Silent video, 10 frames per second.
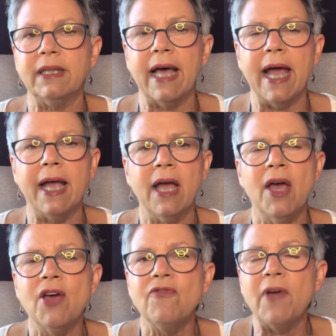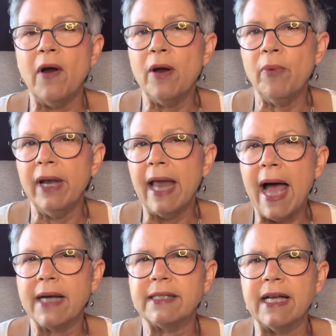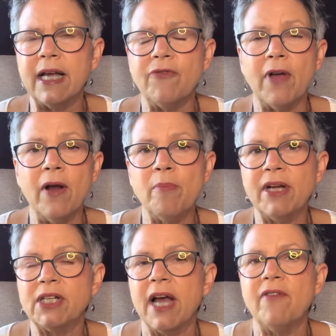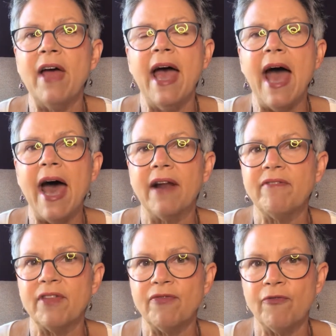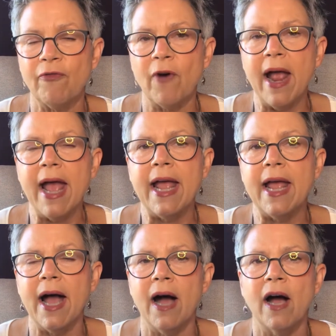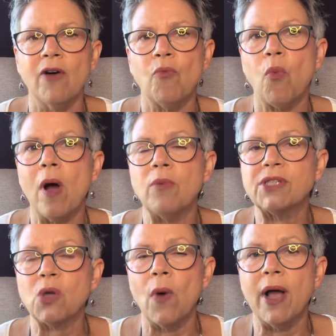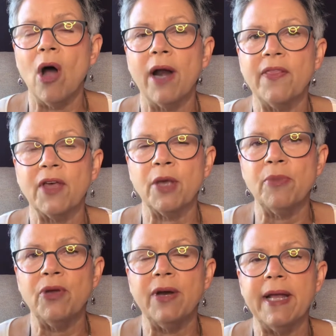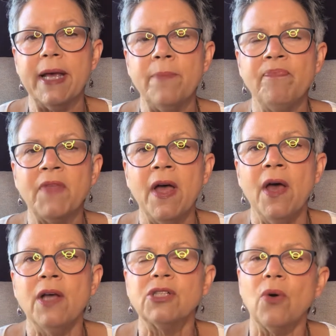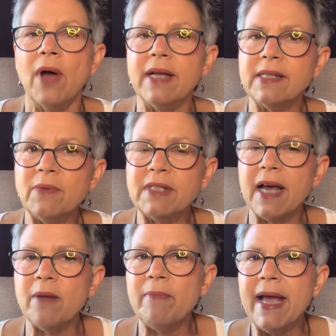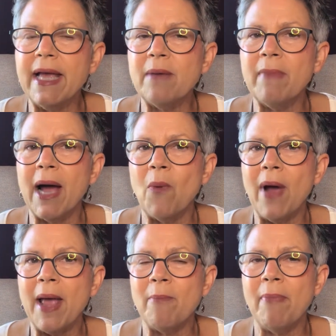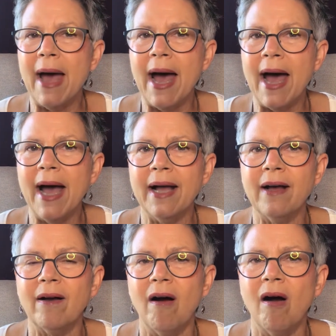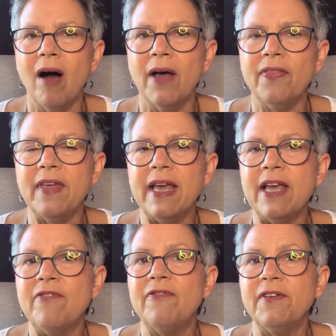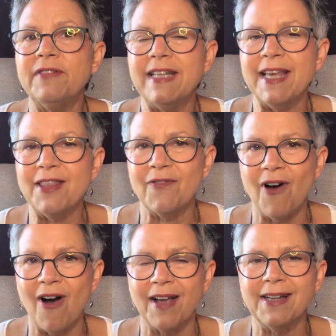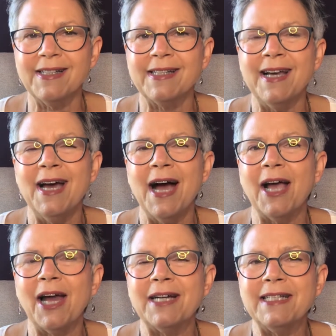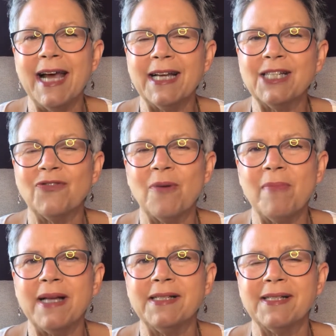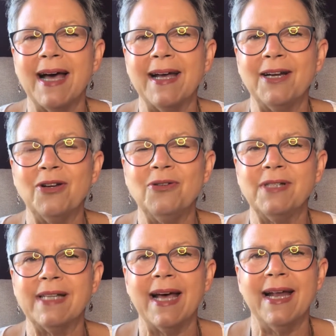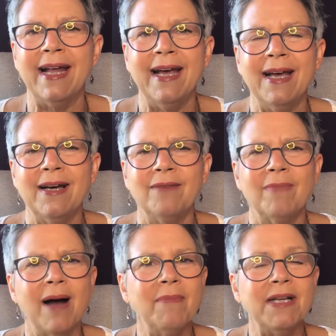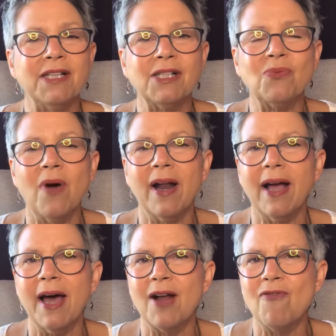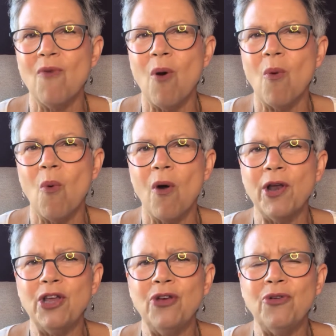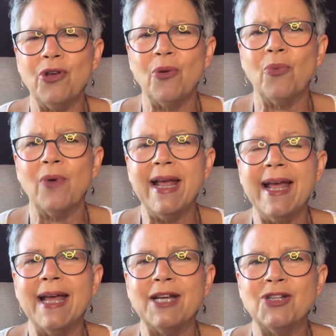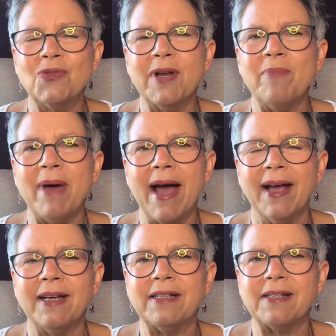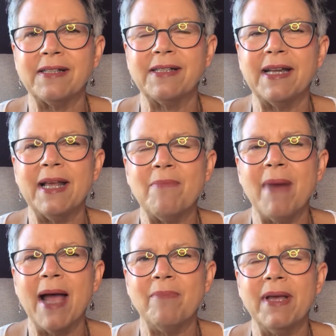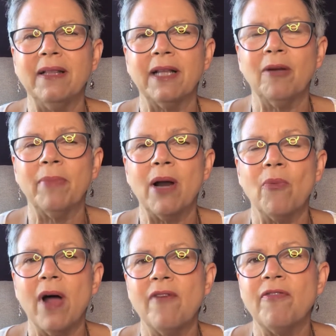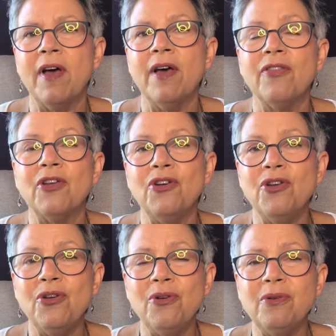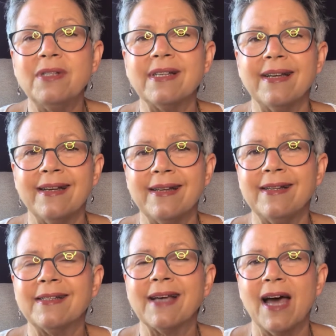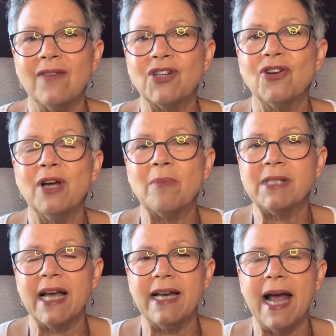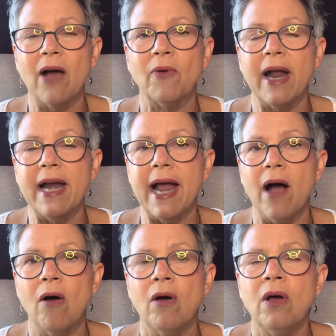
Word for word: lake, very relaxing, very much kind of out of the fray of what was going on in the community. So as I was kind of making my way back on the 15th of August, I got a text from my son who said, Mom, I just want to kind of forewarn you, your re-entry back into the city might be a little bit rough. The news is kind of turned upside down right now.